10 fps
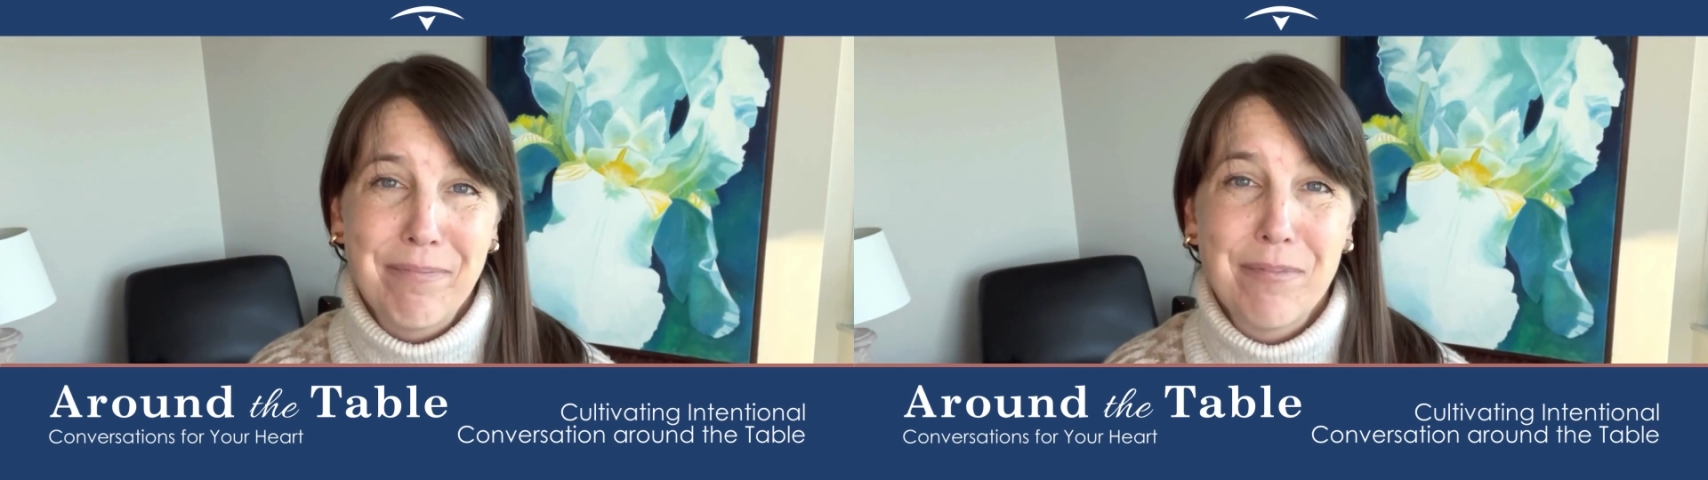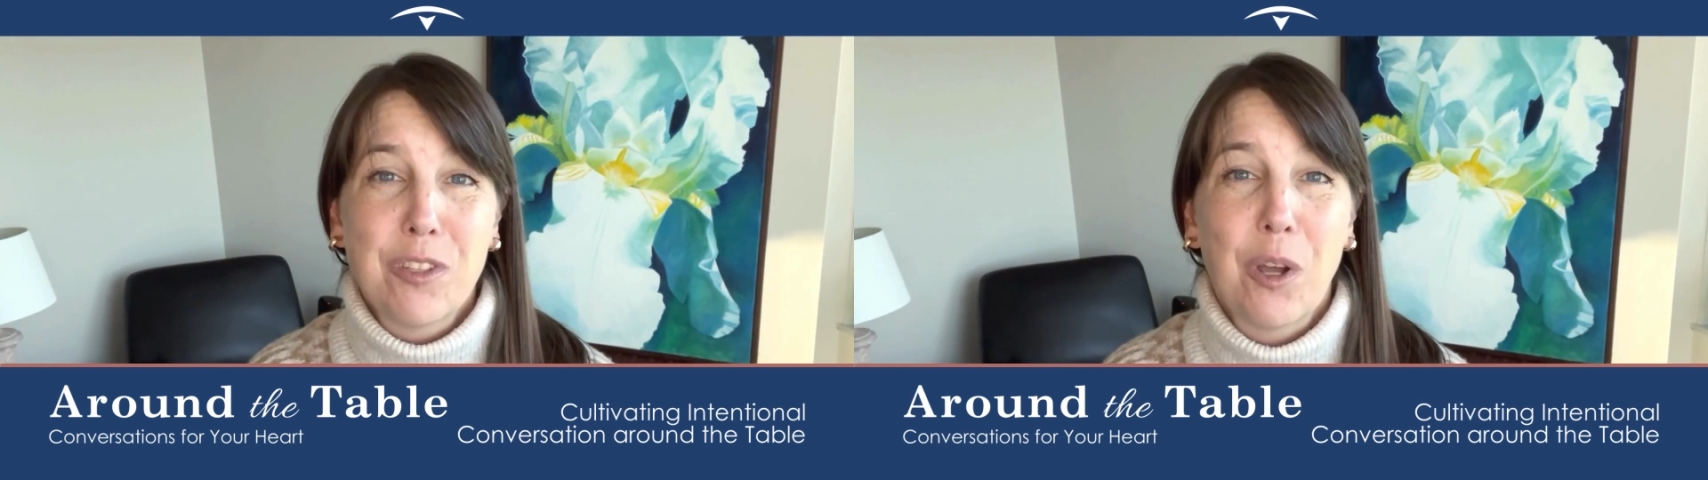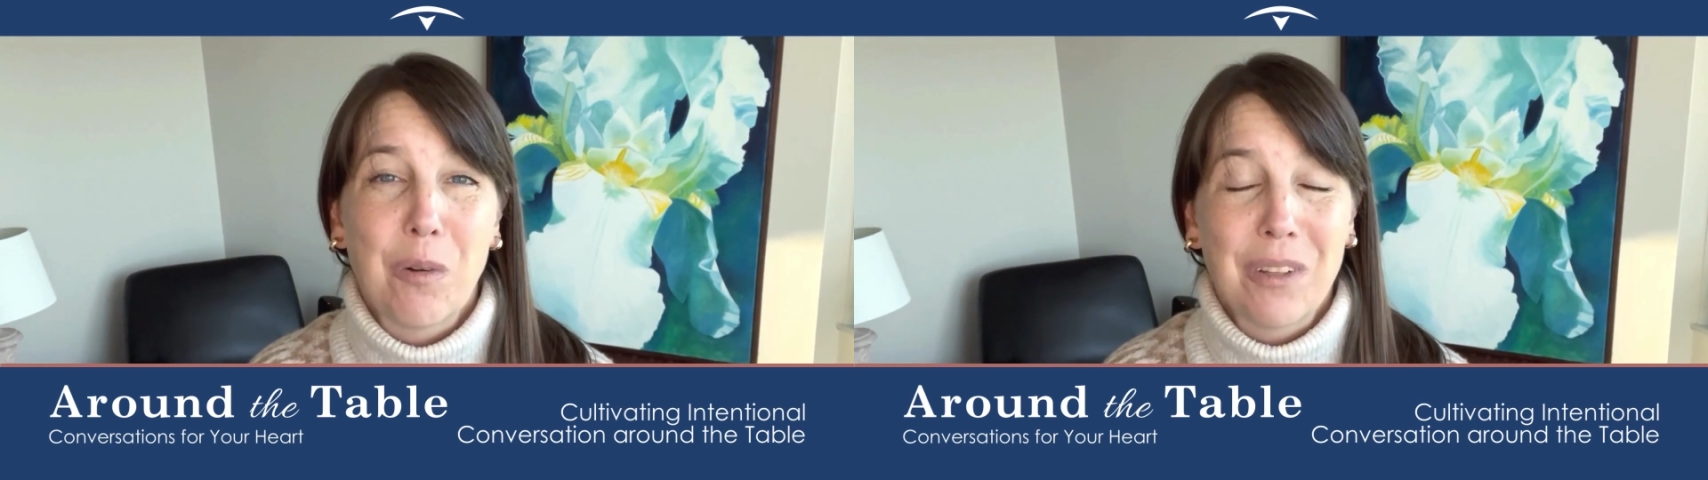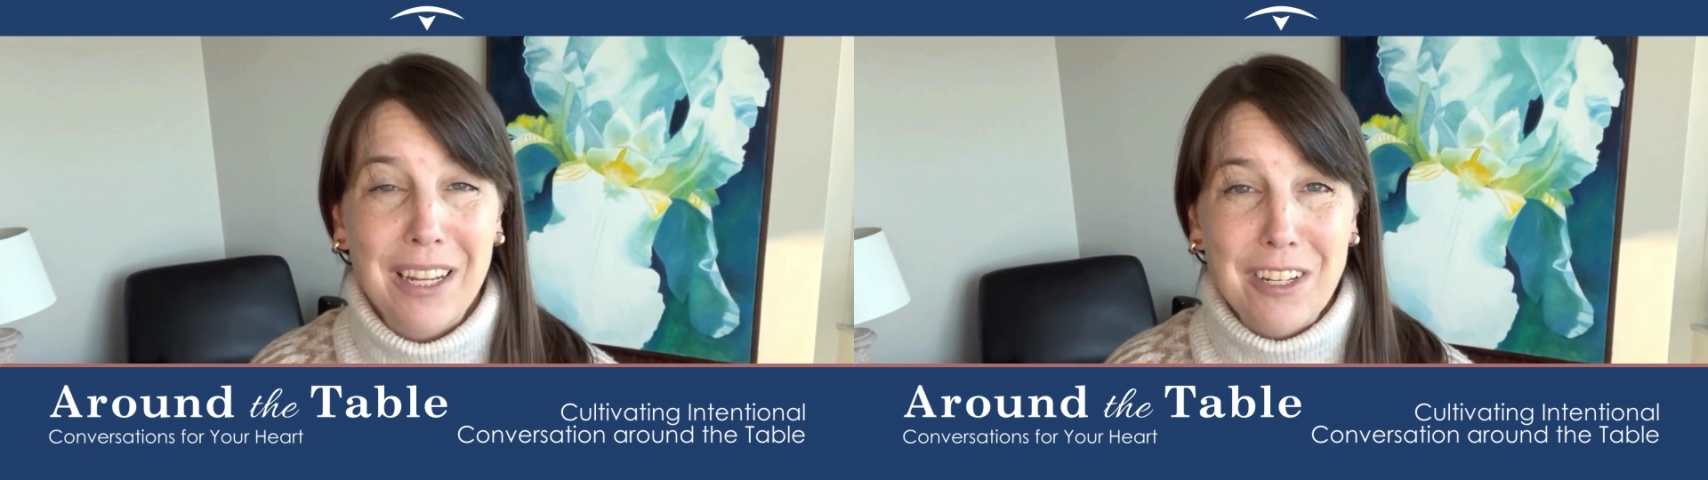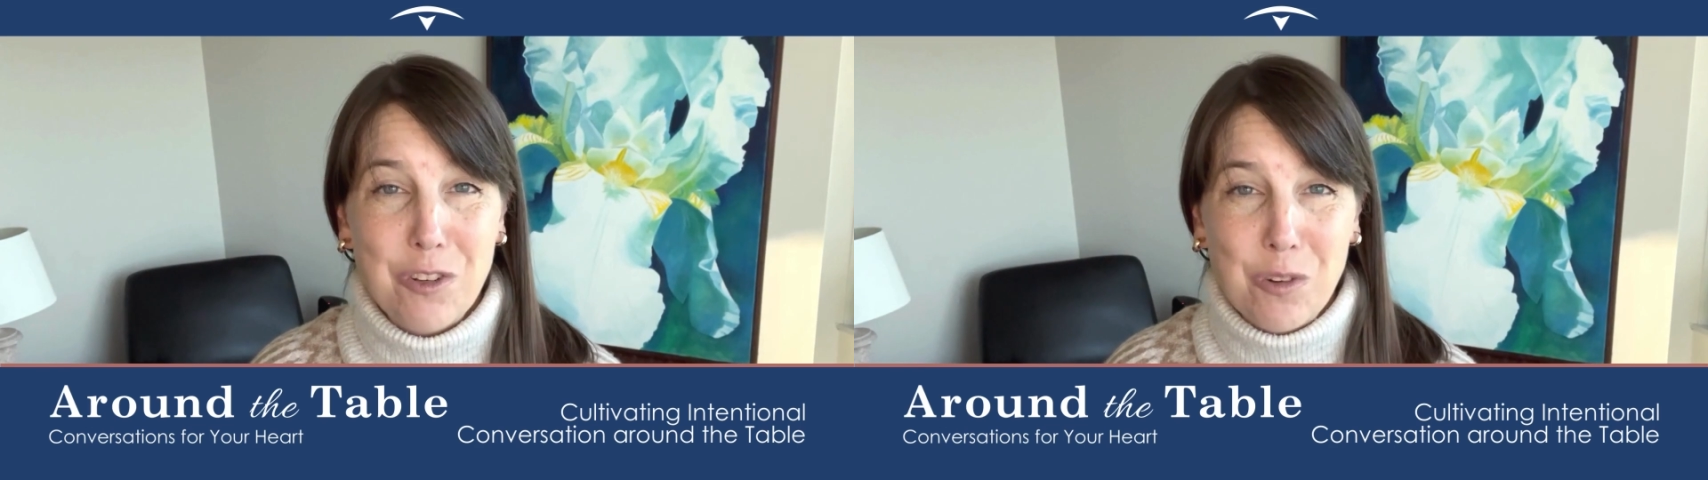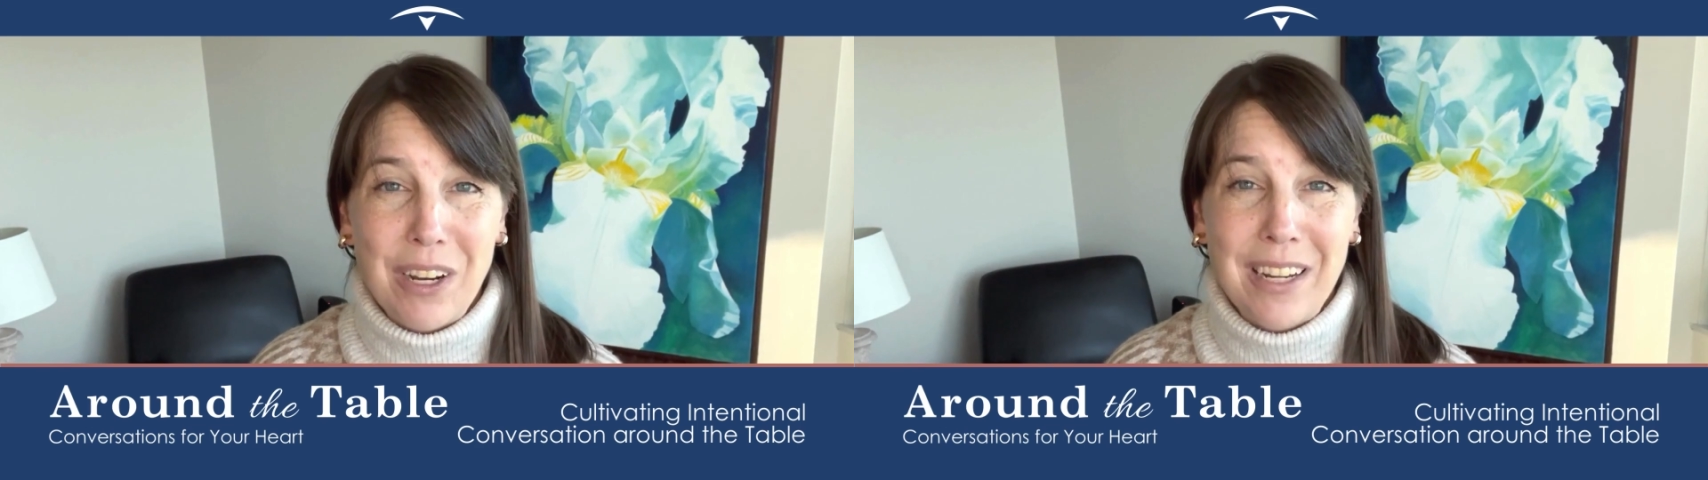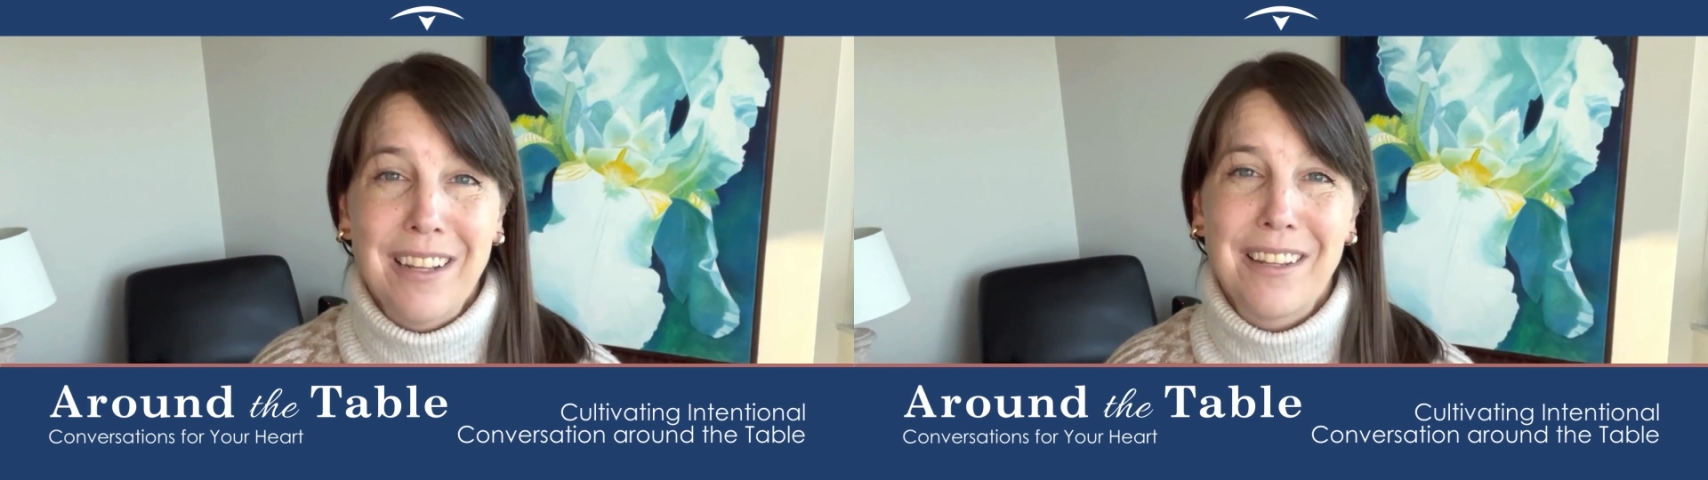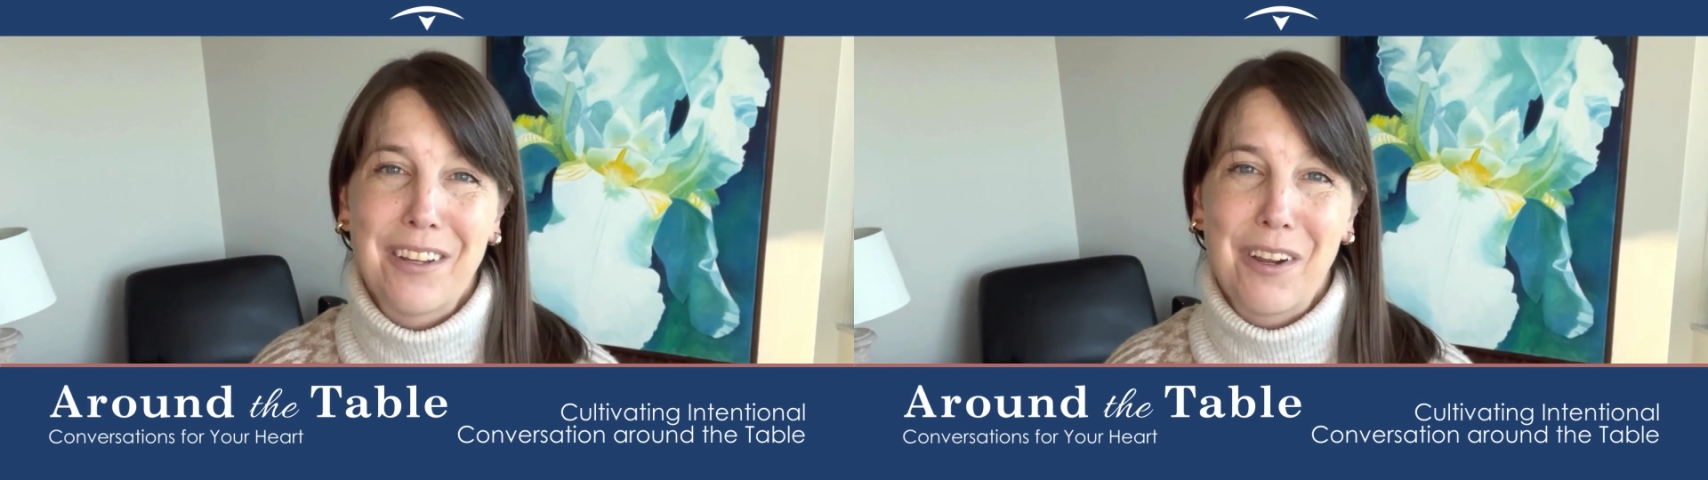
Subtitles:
So let's join the